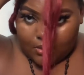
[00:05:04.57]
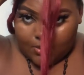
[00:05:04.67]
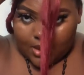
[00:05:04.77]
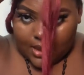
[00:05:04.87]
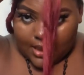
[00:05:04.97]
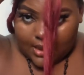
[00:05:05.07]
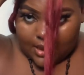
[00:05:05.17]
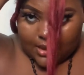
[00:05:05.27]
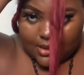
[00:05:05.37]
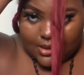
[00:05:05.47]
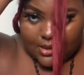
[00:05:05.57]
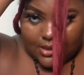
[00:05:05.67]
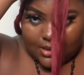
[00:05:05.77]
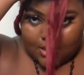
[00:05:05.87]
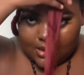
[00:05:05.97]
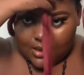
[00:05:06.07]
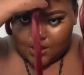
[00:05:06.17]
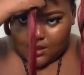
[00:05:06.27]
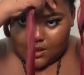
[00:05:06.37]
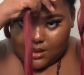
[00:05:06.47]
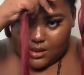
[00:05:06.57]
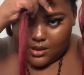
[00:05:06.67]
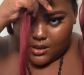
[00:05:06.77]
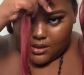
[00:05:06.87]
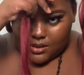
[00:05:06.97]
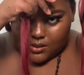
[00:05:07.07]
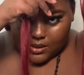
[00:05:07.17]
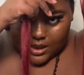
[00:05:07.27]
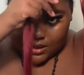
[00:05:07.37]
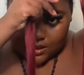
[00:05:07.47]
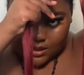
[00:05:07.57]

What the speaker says: more of my twist. And by doing